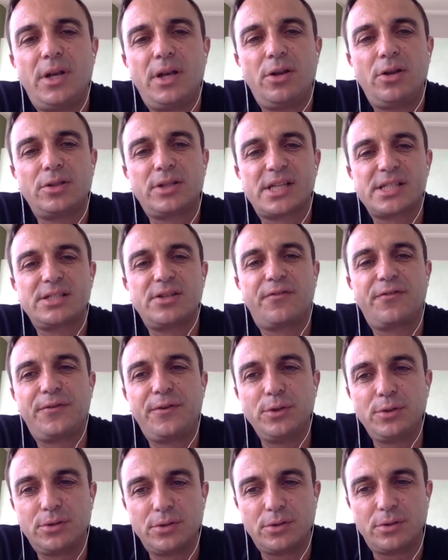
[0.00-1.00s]
not as the
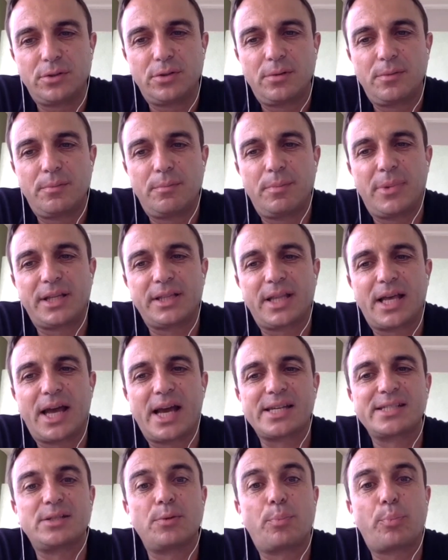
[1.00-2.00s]
future, but
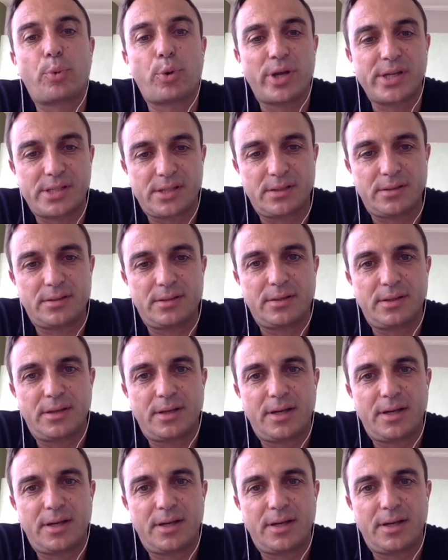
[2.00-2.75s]
as the present.